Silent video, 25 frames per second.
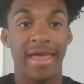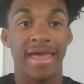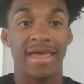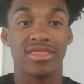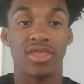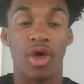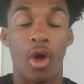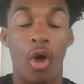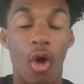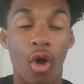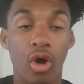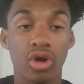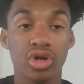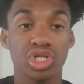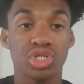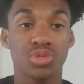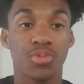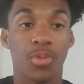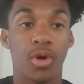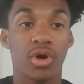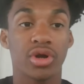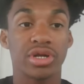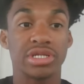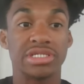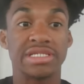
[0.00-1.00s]
The hardest
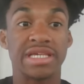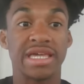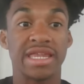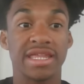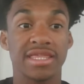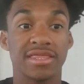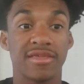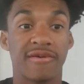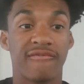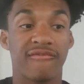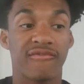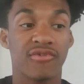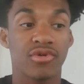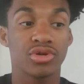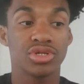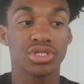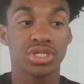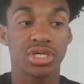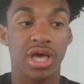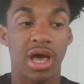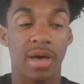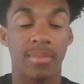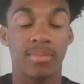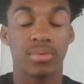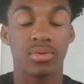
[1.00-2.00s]
part is getting the first
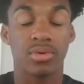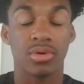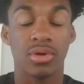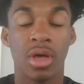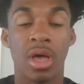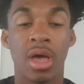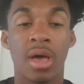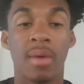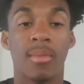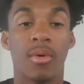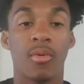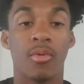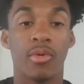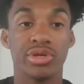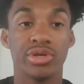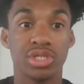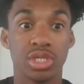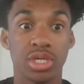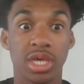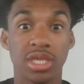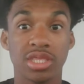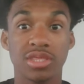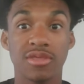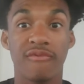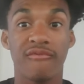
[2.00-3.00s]
couple. But once you
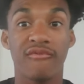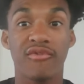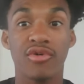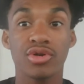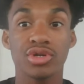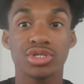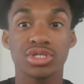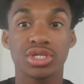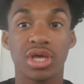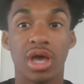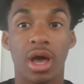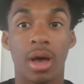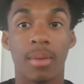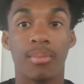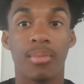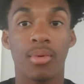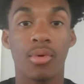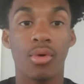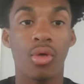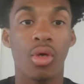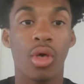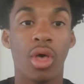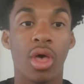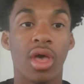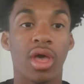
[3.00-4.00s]
get the first
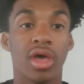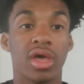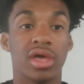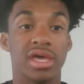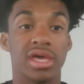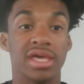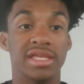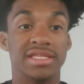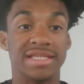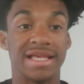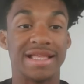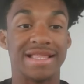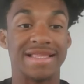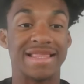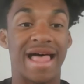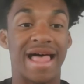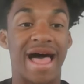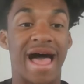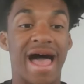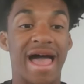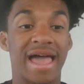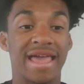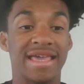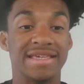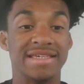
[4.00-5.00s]
couple, it's a
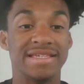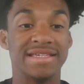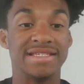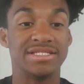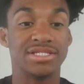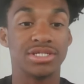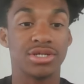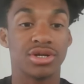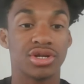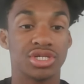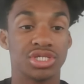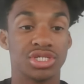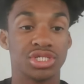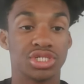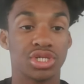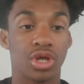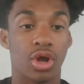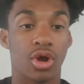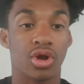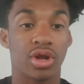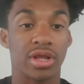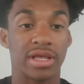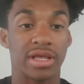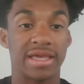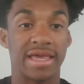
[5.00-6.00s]
lot easier to
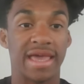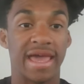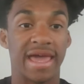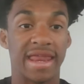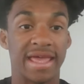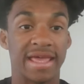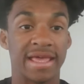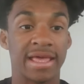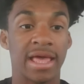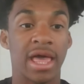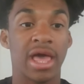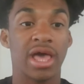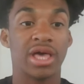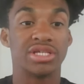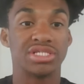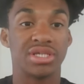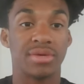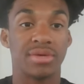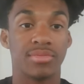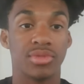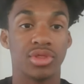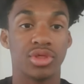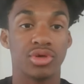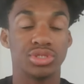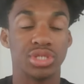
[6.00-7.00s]
start getting
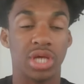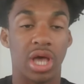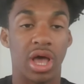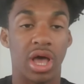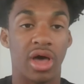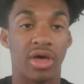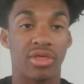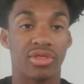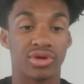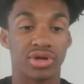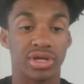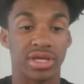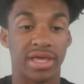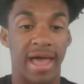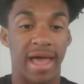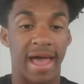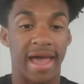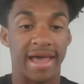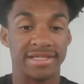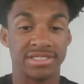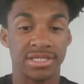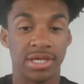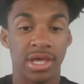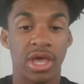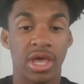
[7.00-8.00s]
some of those other
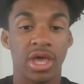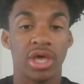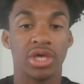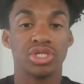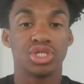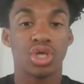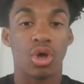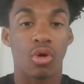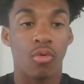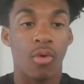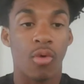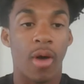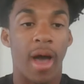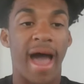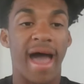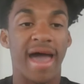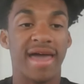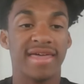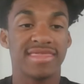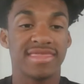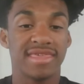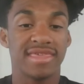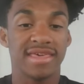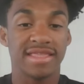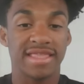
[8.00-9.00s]
guys. So I
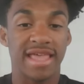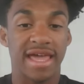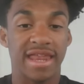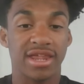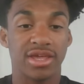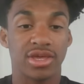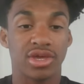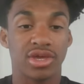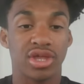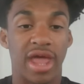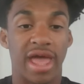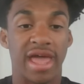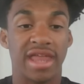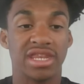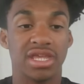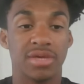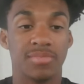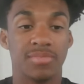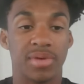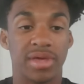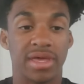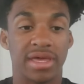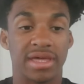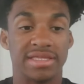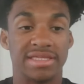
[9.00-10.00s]
think that it could end up
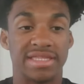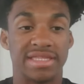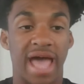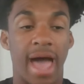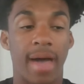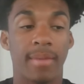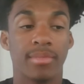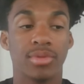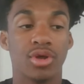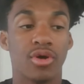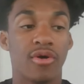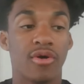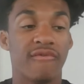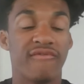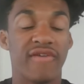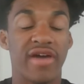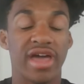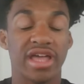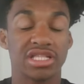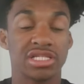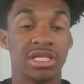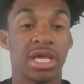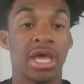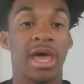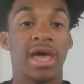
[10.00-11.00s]
being a domino
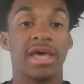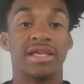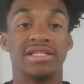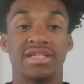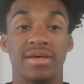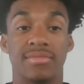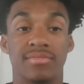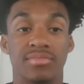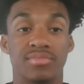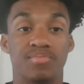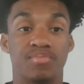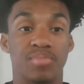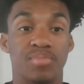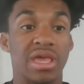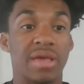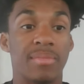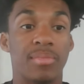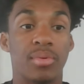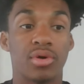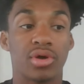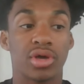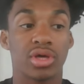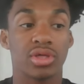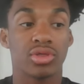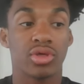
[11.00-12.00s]
effect. Some
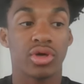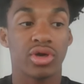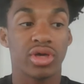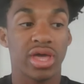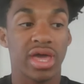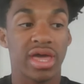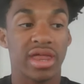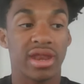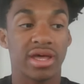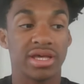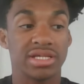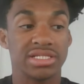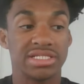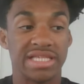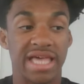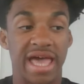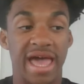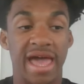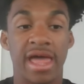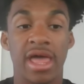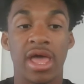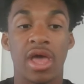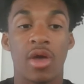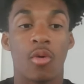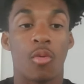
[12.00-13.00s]
people could look at us
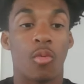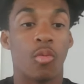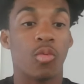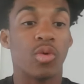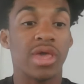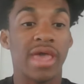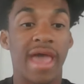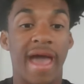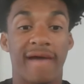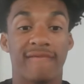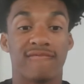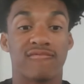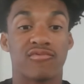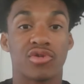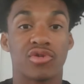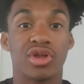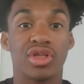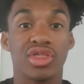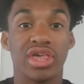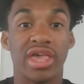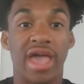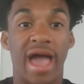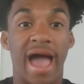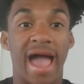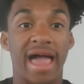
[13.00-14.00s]
that we have
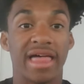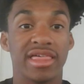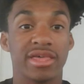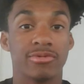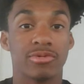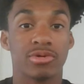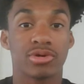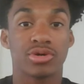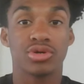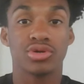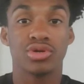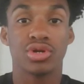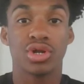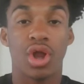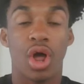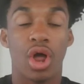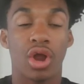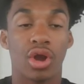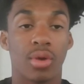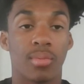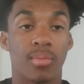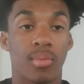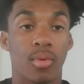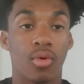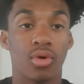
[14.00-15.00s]
really highly recruited on
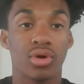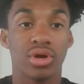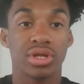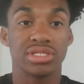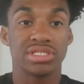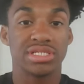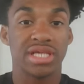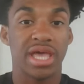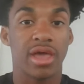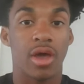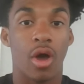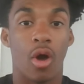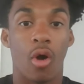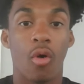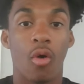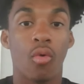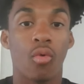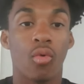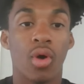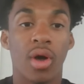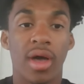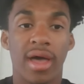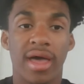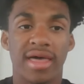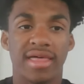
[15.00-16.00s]
our board and say, oh,
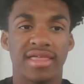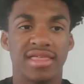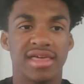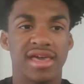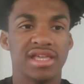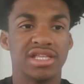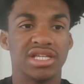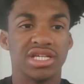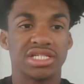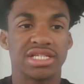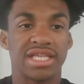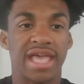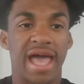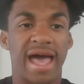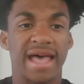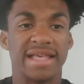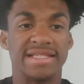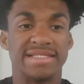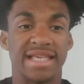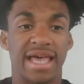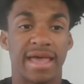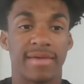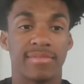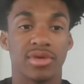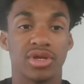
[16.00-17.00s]
they just got
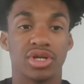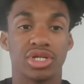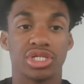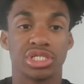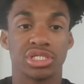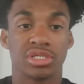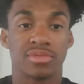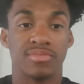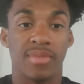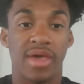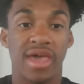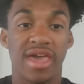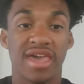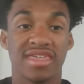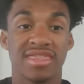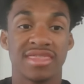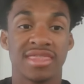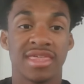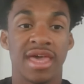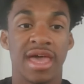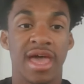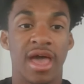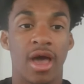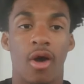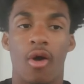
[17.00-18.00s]
Zymear Smith.
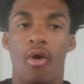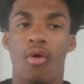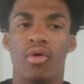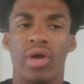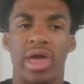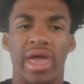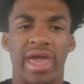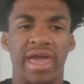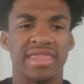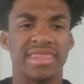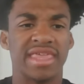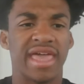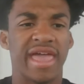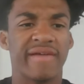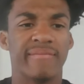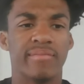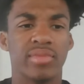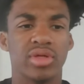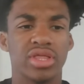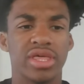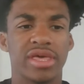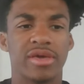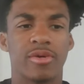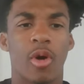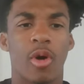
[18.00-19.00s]
Oh, and they have
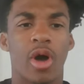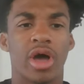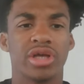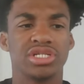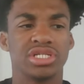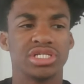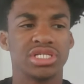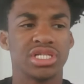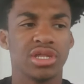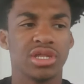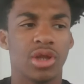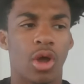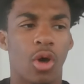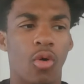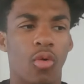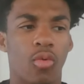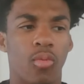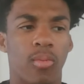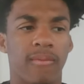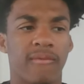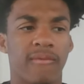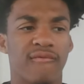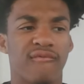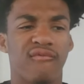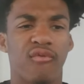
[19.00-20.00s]
Malik Washington. Oh,
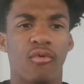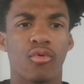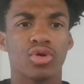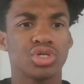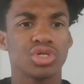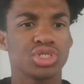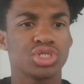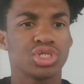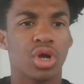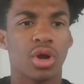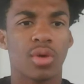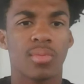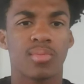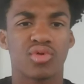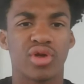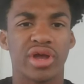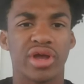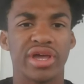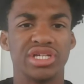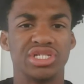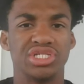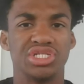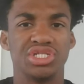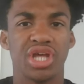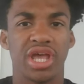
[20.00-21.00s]
4-star
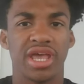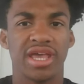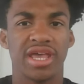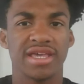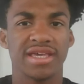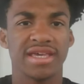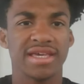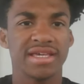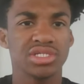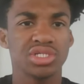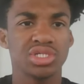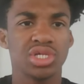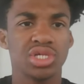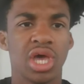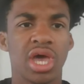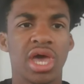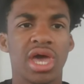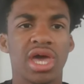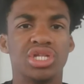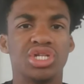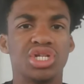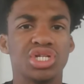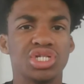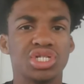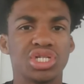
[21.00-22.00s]
Bryce Jenkins
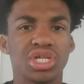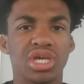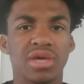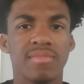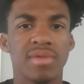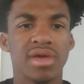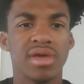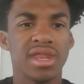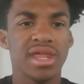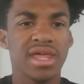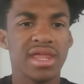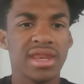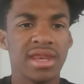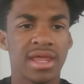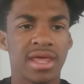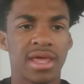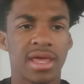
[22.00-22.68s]
just committed.